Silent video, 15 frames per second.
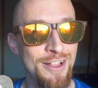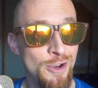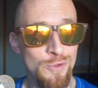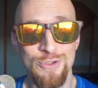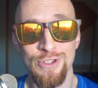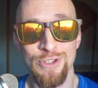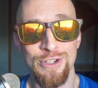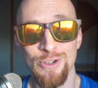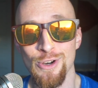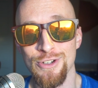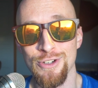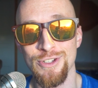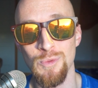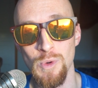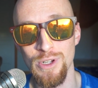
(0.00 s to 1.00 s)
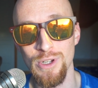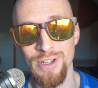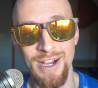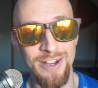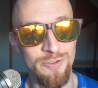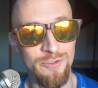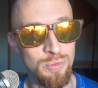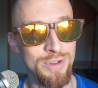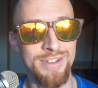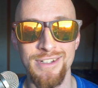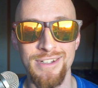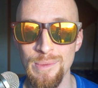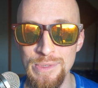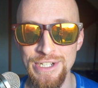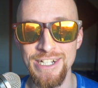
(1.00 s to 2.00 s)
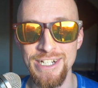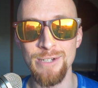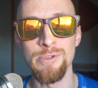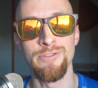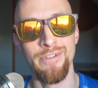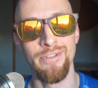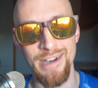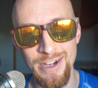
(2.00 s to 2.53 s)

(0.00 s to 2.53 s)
I don't usually curse in real life, but sometimes for